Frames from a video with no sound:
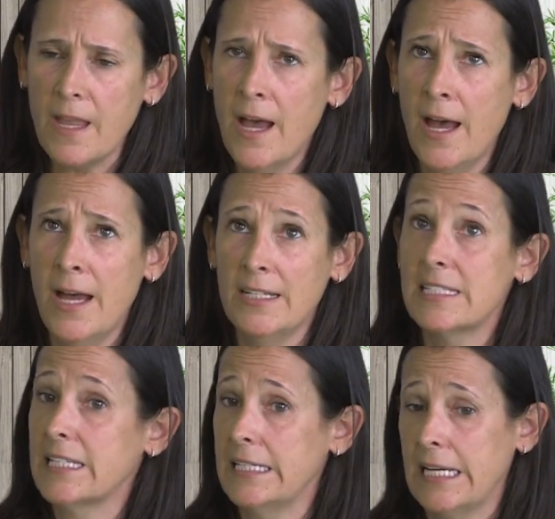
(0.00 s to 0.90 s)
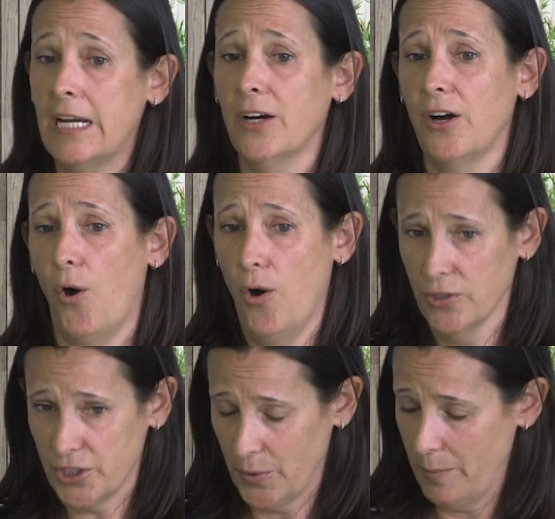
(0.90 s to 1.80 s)
And skincare
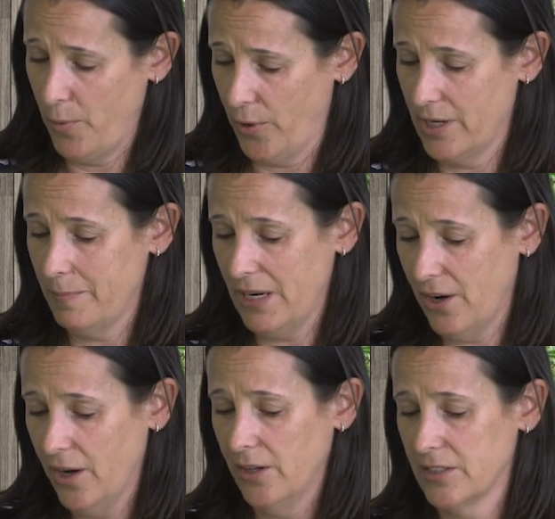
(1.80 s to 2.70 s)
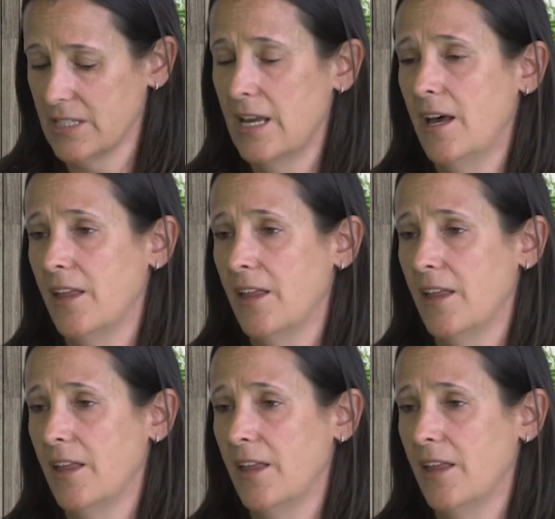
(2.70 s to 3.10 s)
also important because